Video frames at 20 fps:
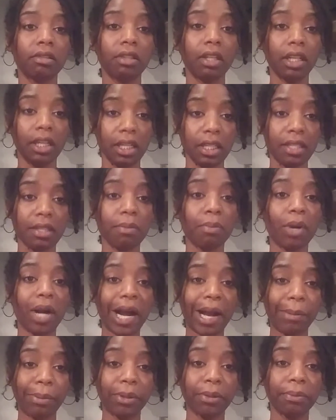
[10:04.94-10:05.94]
And it's a
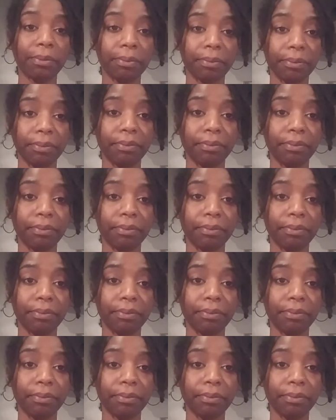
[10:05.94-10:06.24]
problem.